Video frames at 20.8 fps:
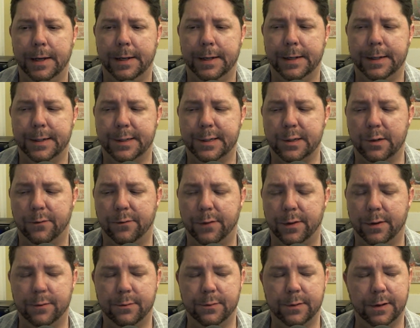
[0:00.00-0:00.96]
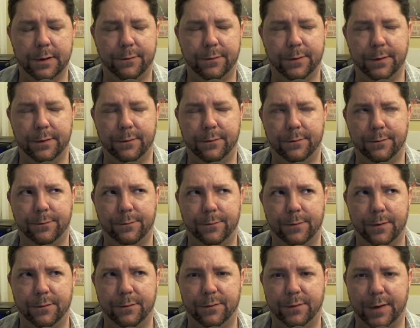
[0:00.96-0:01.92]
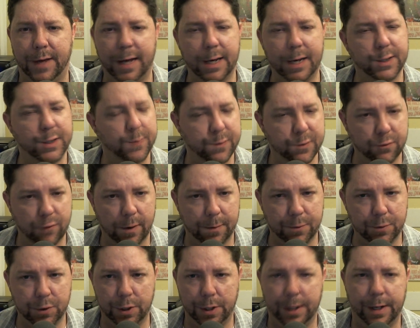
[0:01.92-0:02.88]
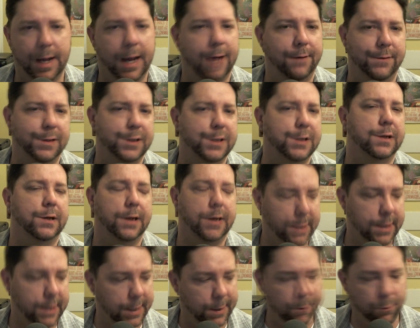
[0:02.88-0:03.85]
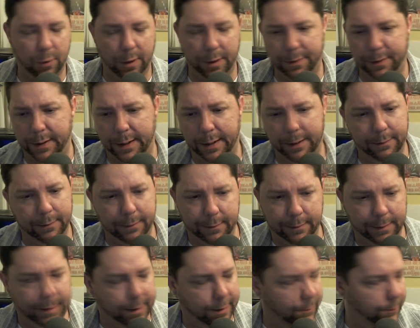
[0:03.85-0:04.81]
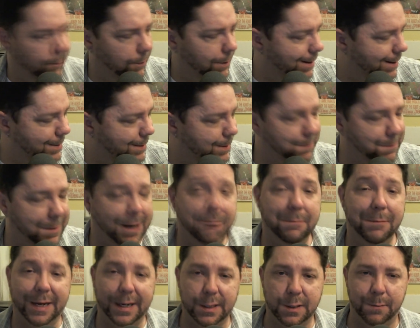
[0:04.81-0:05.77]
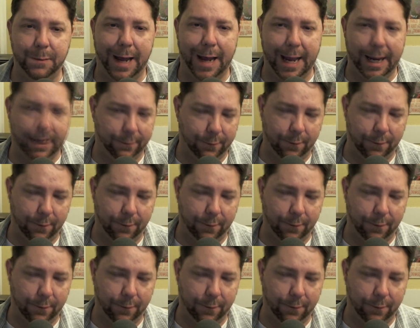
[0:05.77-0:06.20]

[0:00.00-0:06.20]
So for those, if you've got a subscription, obviously you're going to keep with it, and it's been a mixed bag.